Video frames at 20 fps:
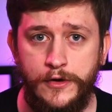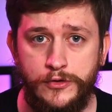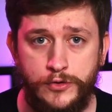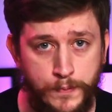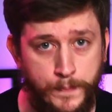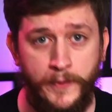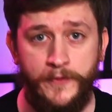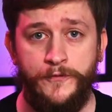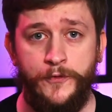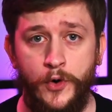
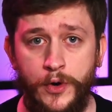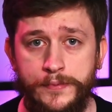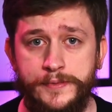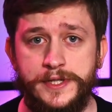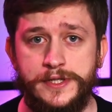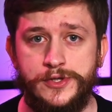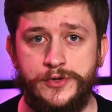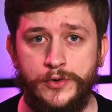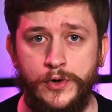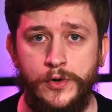To perform
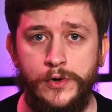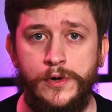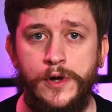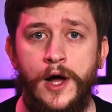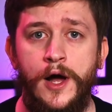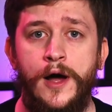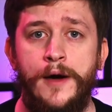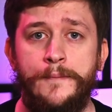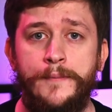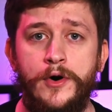this role,
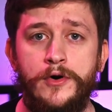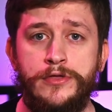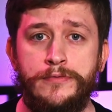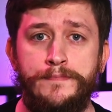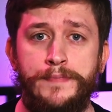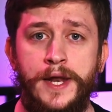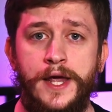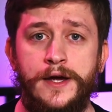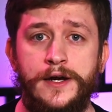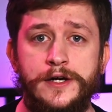
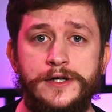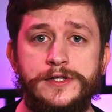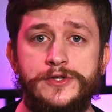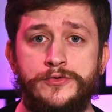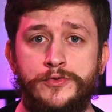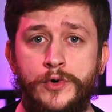both players